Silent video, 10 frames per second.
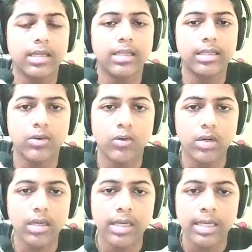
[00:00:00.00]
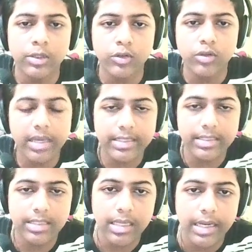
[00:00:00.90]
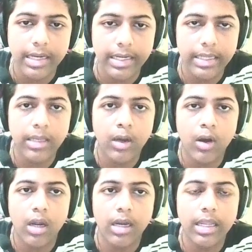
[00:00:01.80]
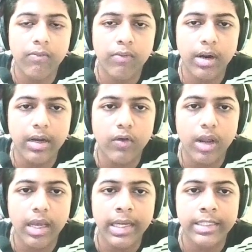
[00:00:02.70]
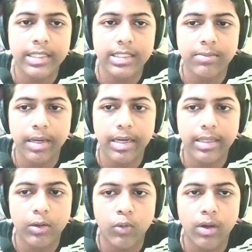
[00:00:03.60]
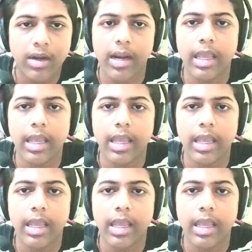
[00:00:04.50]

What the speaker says: Let's run this code. So you can see in only one try it just made the